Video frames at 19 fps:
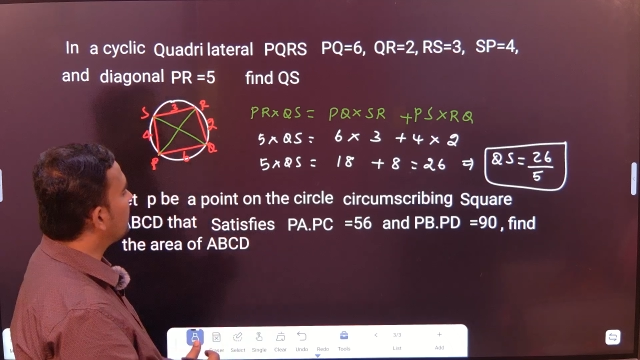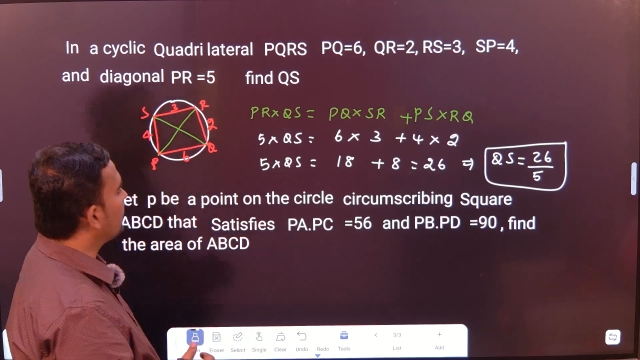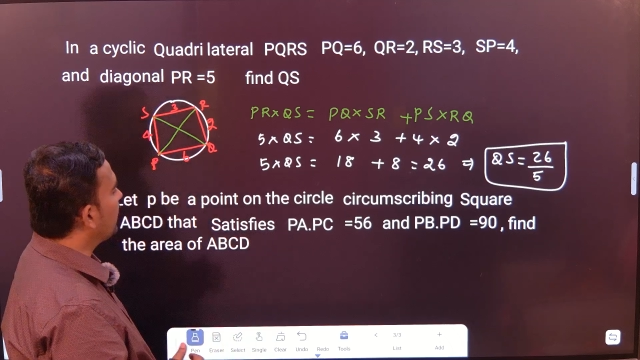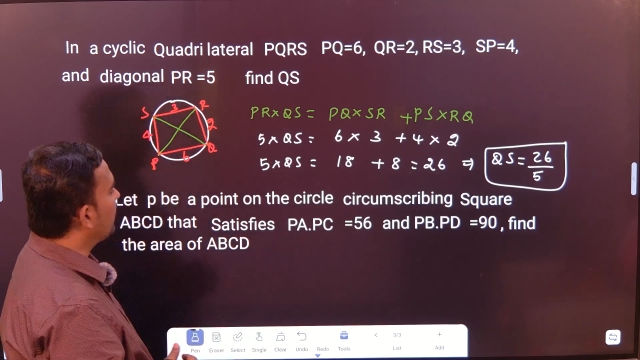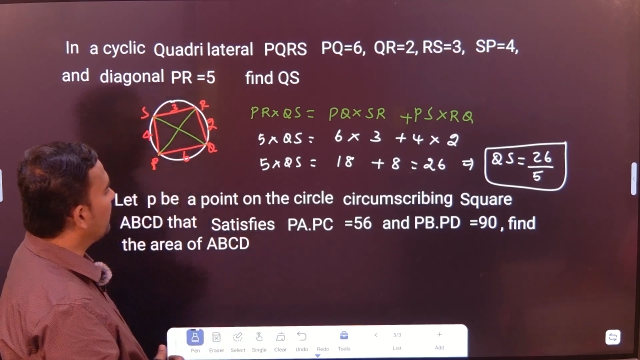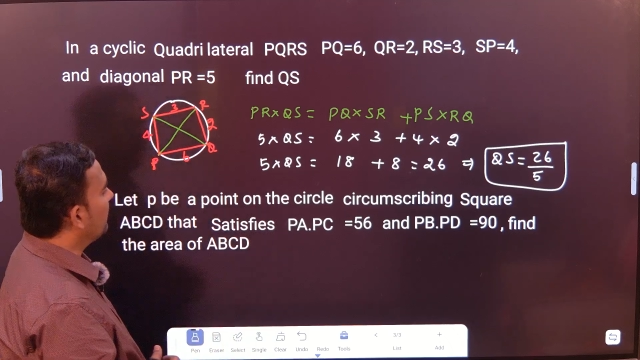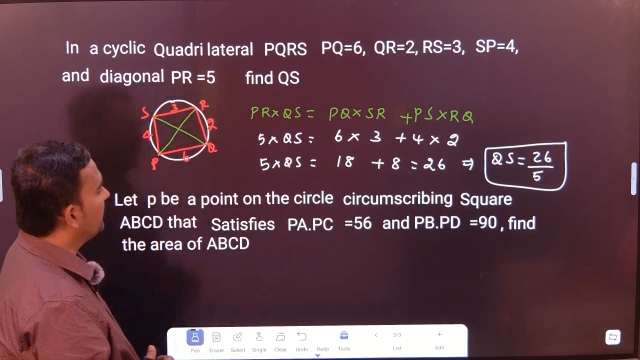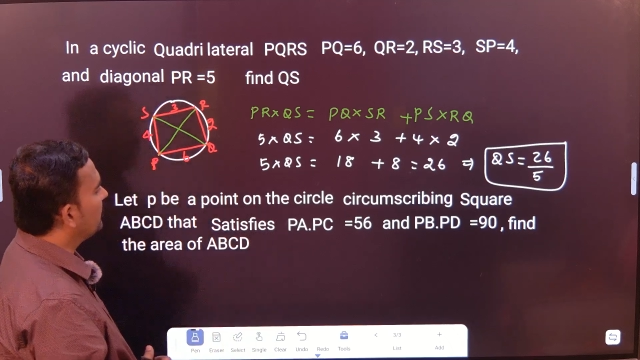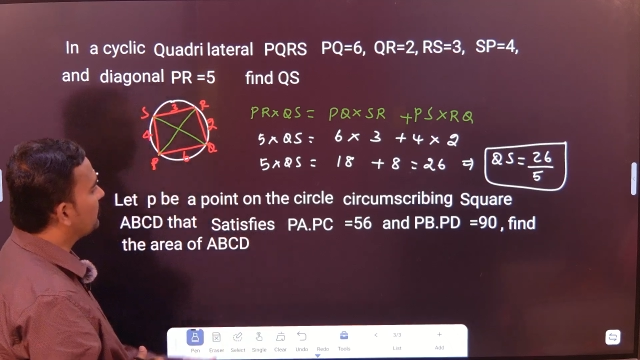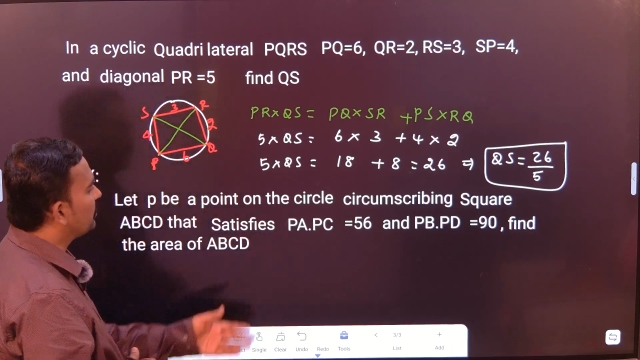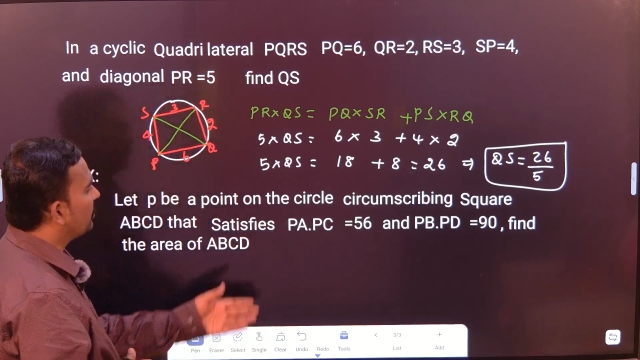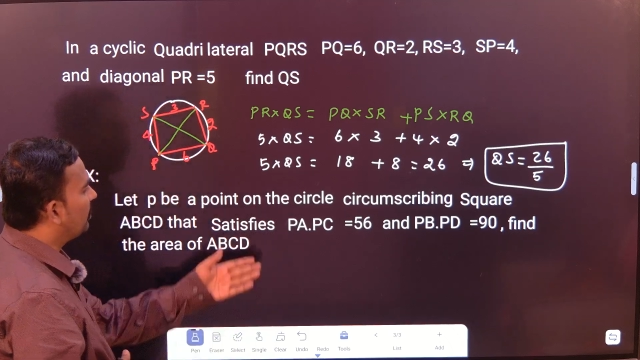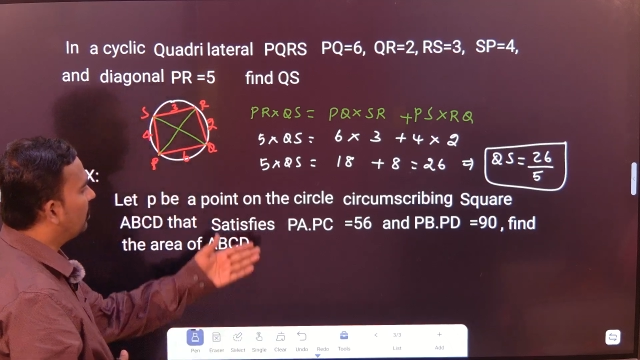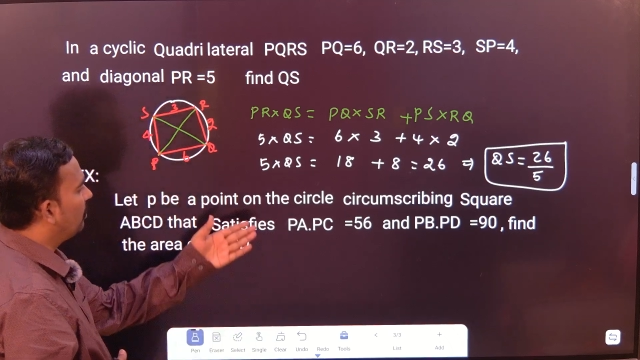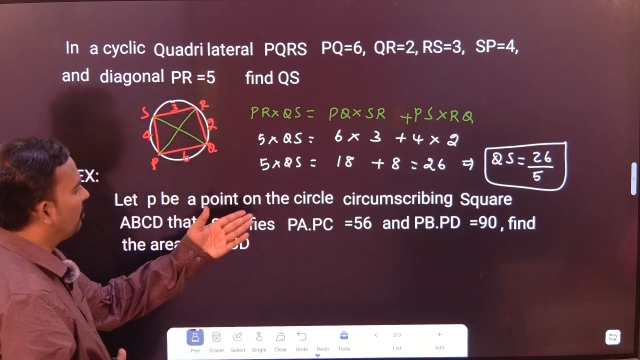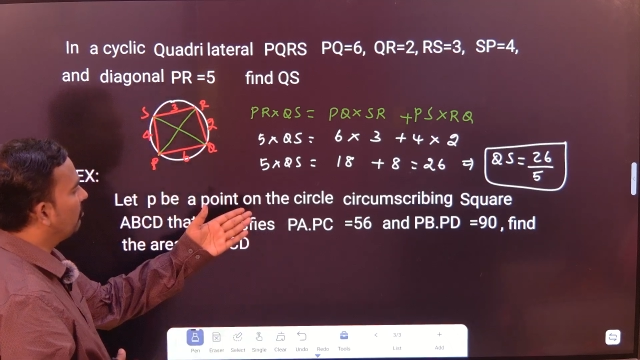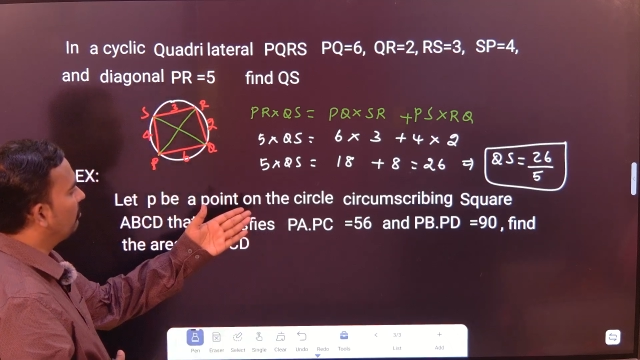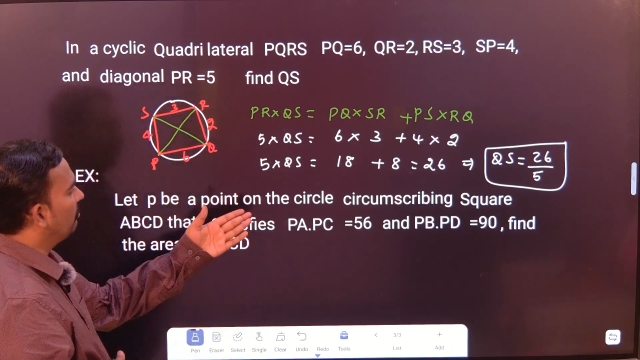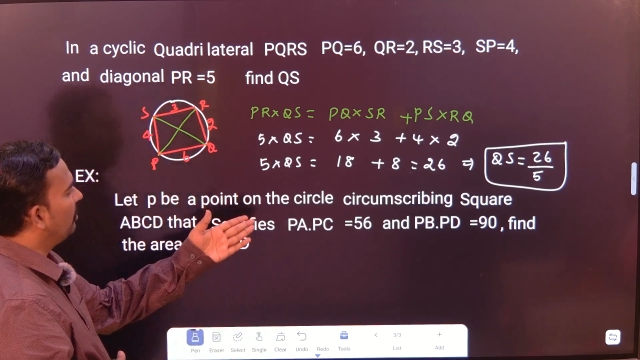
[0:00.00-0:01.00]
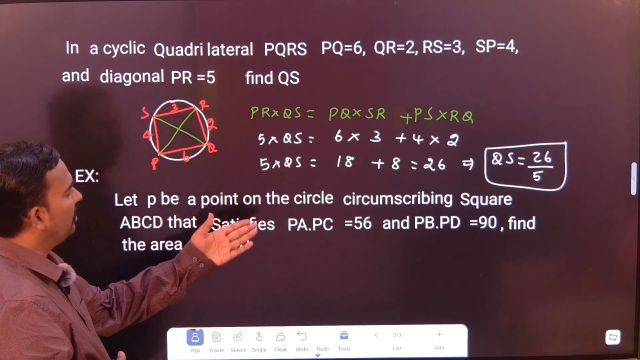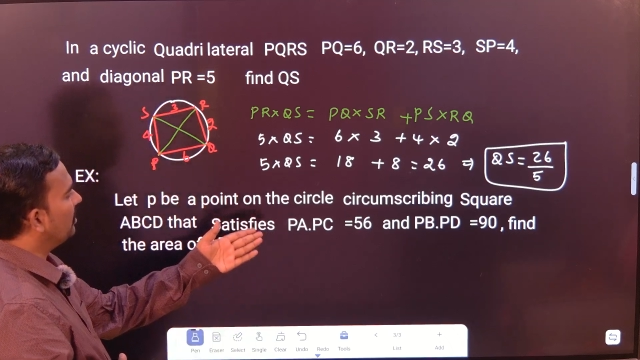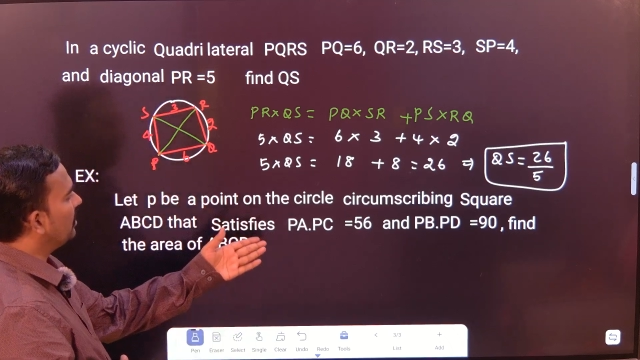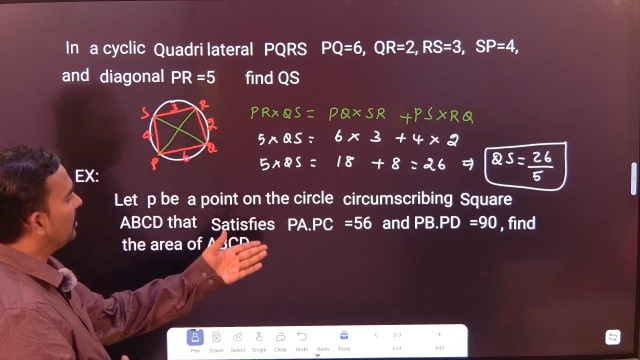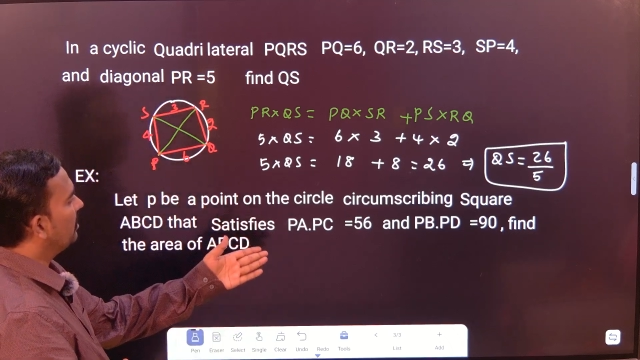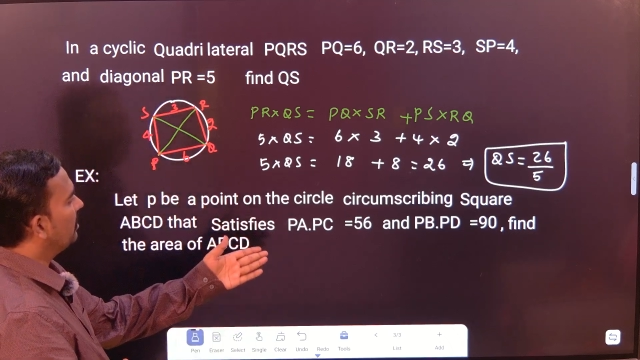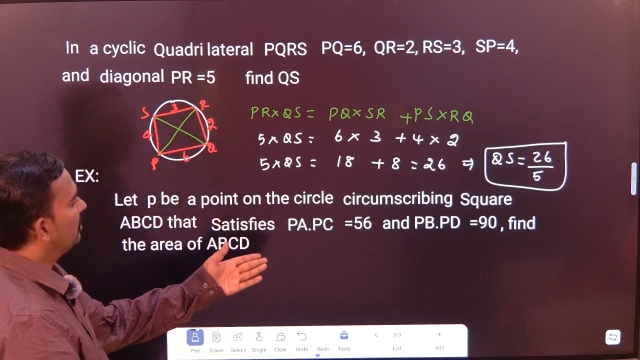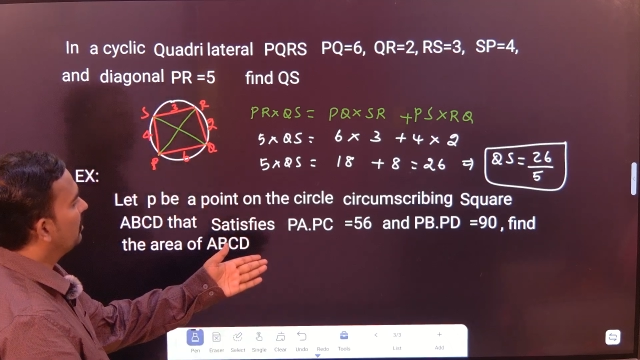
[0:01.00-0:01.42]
take it as a homework